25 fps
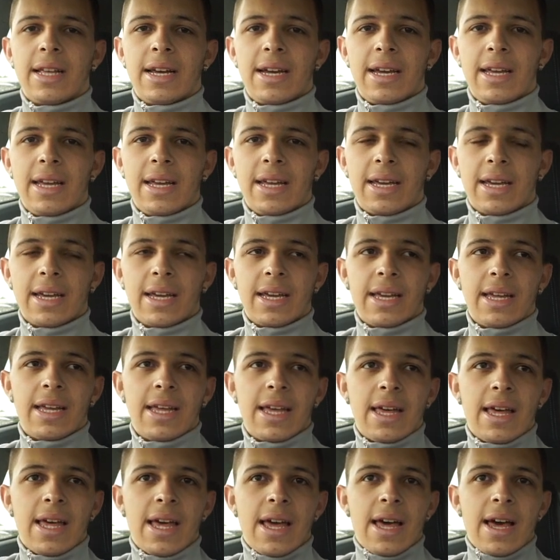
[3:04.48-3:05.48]
like
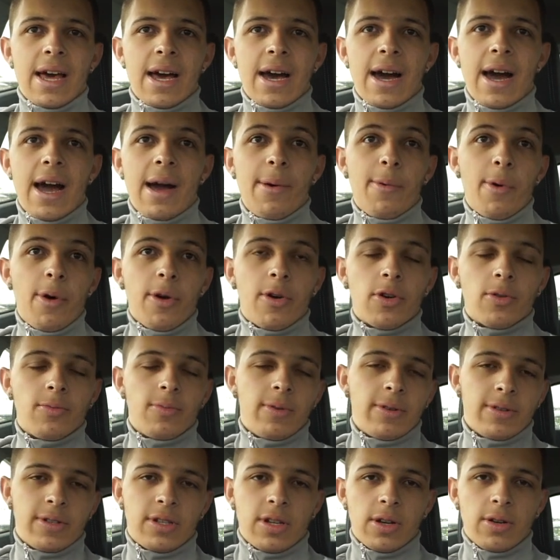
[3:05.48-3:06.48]
I woke
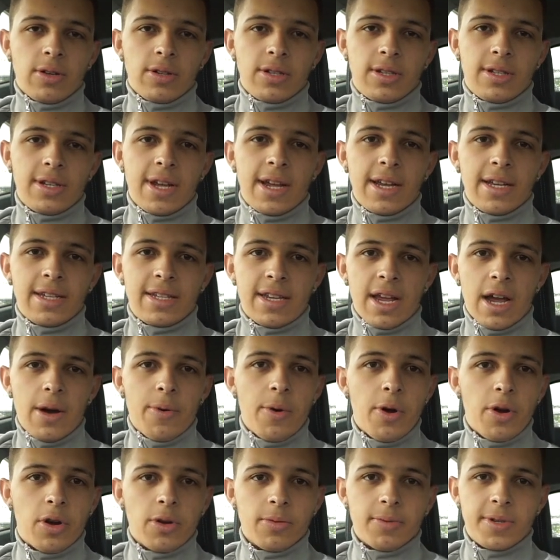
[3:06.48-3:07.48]
up, so say I
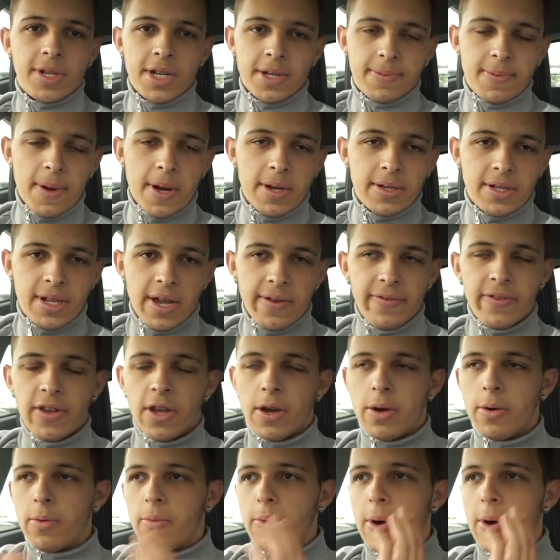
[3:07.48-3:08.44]
woke up 6 pounds heavier,